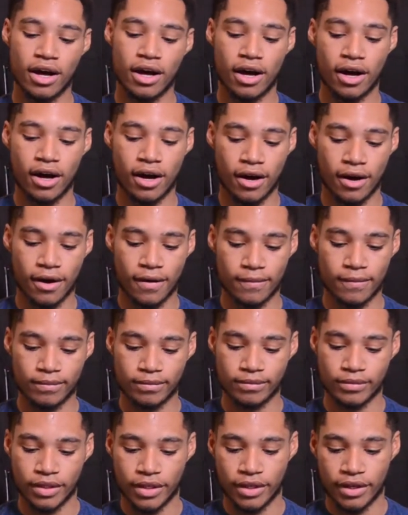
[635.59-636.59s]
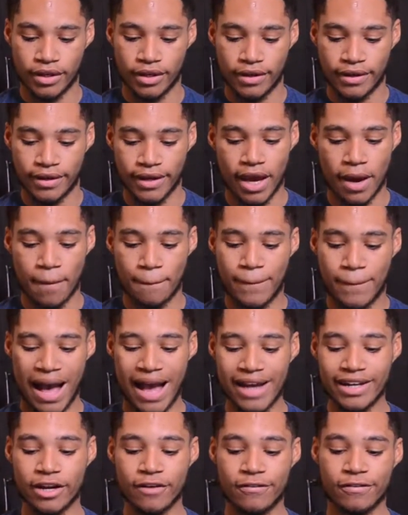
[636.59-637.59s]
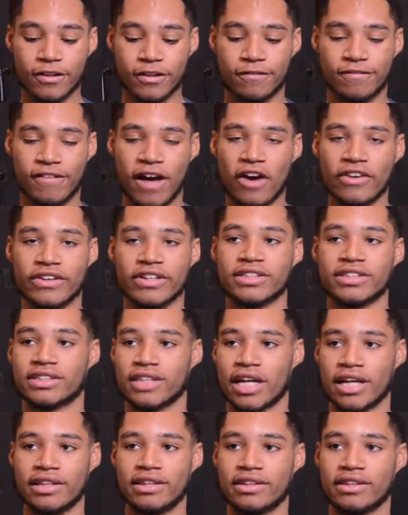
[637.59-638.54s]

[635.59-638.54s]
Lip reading: Bad year for the Falcons.